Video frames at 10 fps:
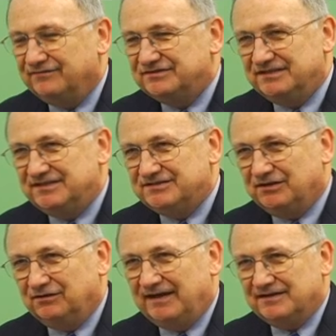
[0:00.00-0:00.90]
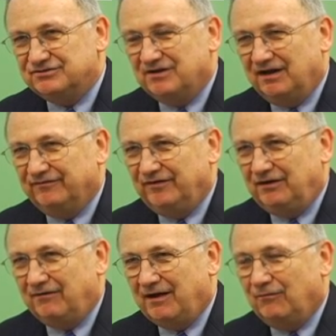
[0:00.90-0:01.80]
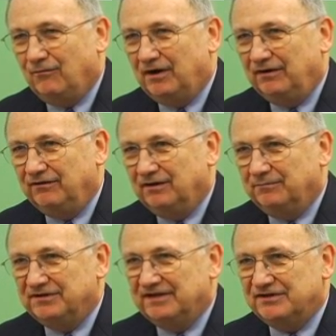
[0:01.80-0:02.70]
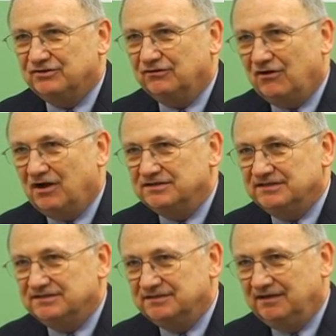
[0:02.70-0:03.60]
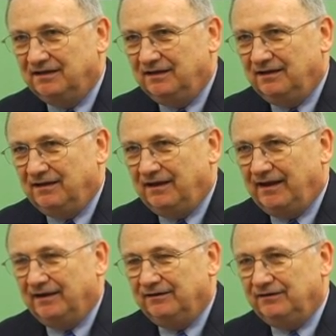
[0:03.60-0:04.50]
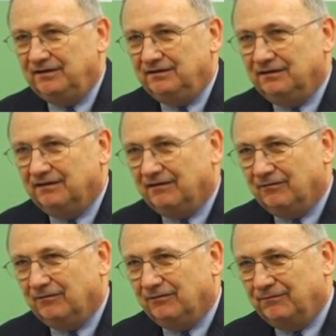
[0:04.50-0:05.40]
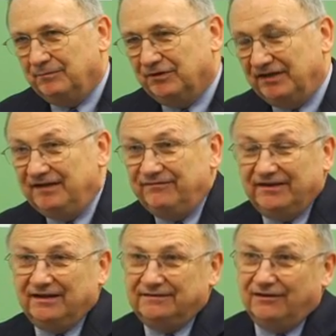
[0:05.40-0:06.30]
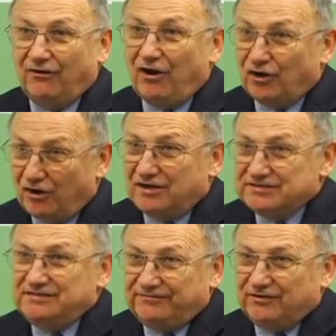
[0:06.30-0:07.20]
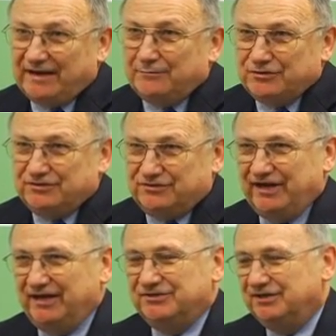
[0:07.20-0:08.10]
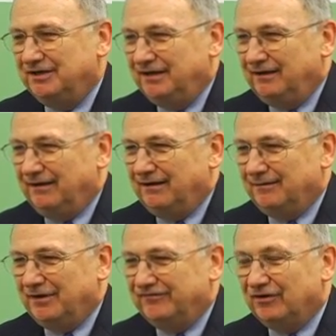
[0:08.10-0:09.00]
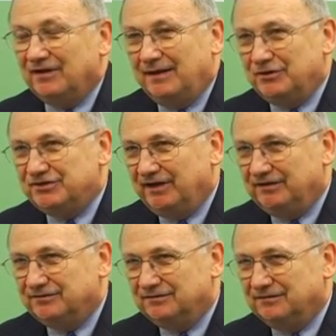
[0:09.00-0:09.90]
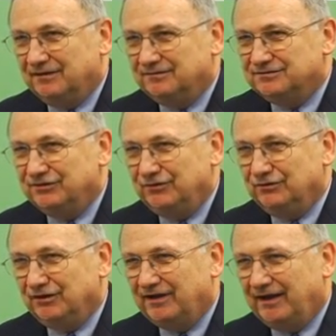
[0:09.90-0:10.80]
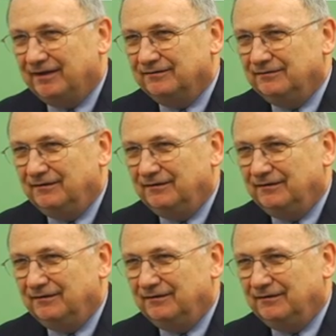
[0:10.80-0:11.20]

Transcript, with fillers: of statistical tests trying to figure out what are the potential causes. And uh, we believe that there are causes for temperature change um, and for climate change. Uh, so you look at